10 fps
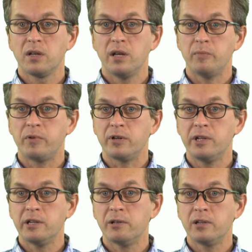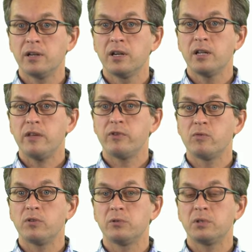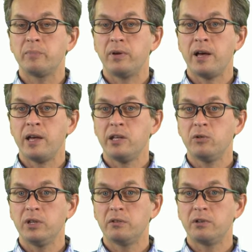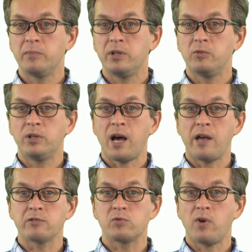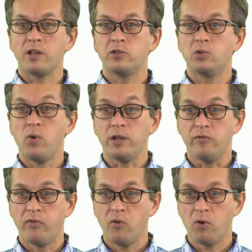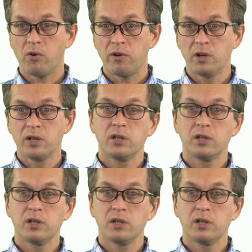In particular, if you want to apply a unitary between ions 1, 2, and 4,